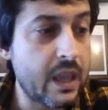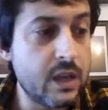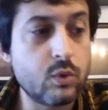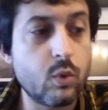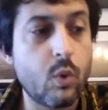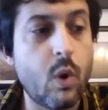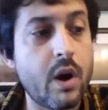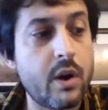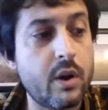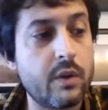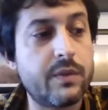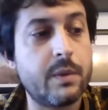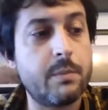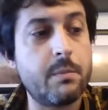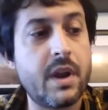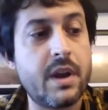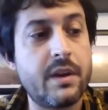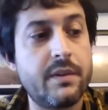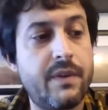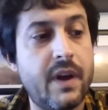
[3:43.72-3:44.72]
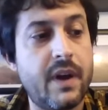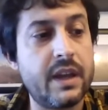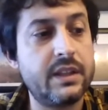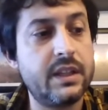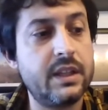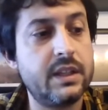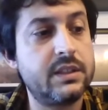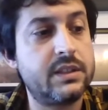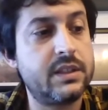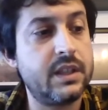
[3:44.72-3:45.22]
is one of the main
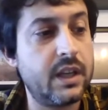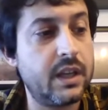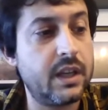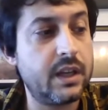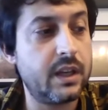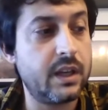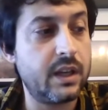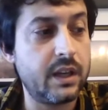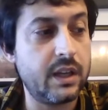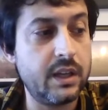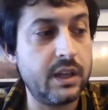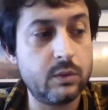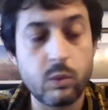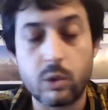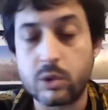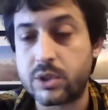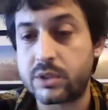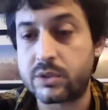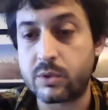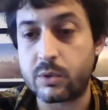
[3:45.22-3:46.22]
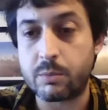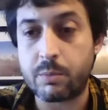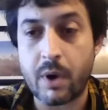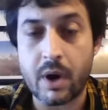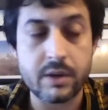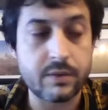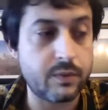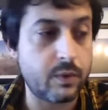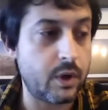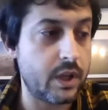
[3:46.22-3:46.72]
findings, and it was a
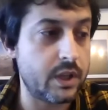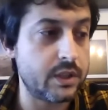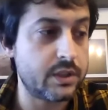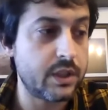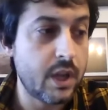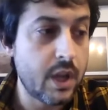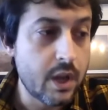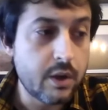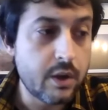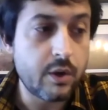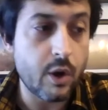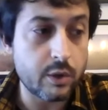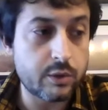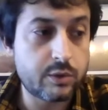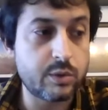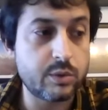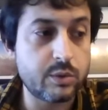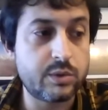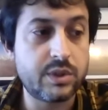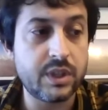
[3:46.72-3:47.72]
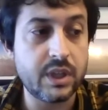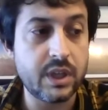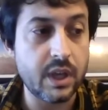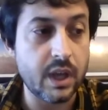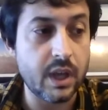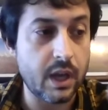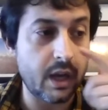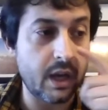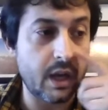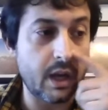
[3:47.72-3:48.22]
surprise for us, not to
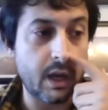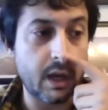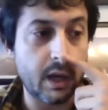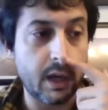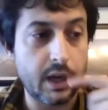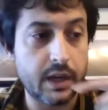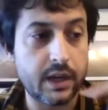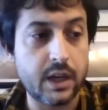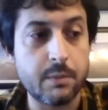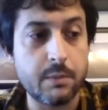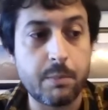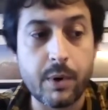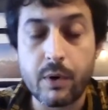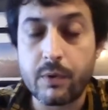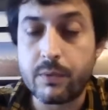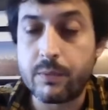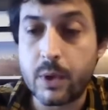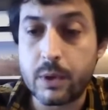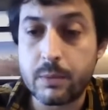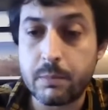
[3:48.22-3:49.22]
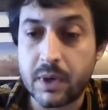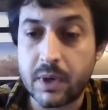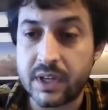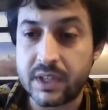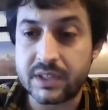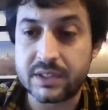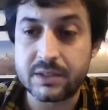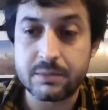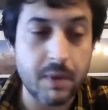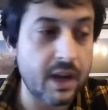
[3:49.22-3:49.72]
see an improvement,
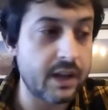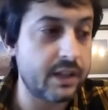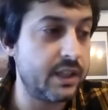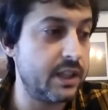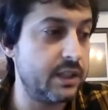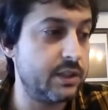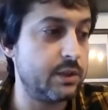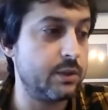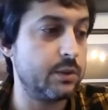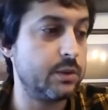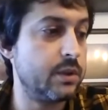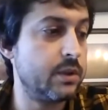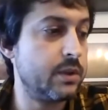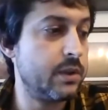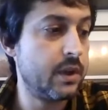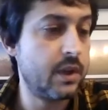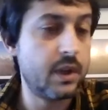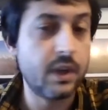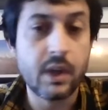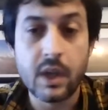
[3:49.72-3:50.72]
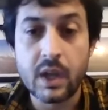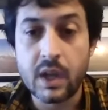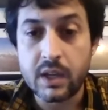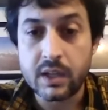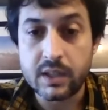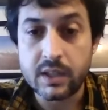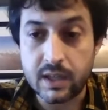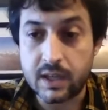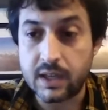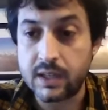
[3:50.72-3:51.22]
but its magnitude.
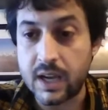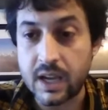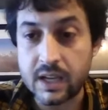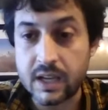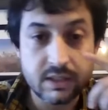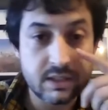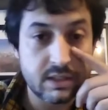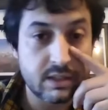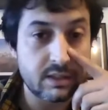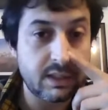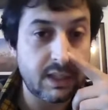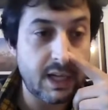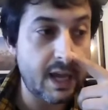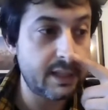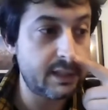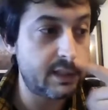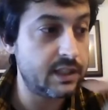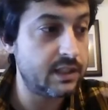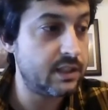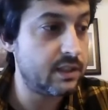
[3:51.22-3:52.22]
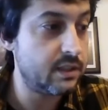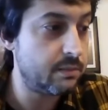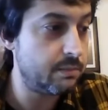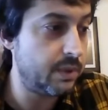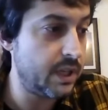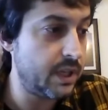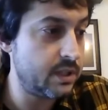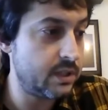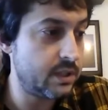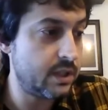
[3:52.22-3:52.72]
Next slide,
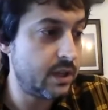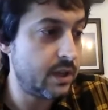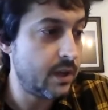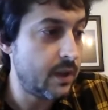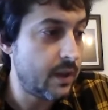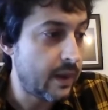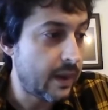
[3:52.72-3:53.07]
please.